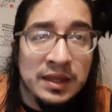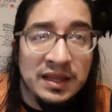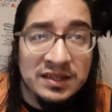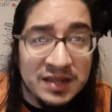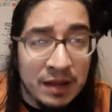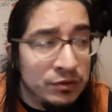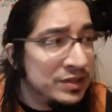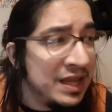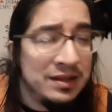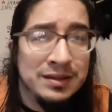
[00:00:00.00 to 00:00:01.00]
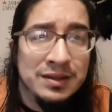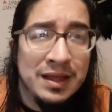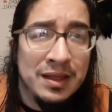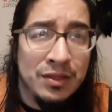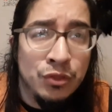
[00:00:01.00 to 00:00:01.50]
And it's time you take
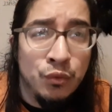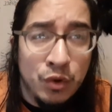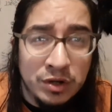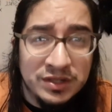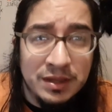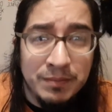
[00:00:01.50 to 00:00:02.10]
the words in the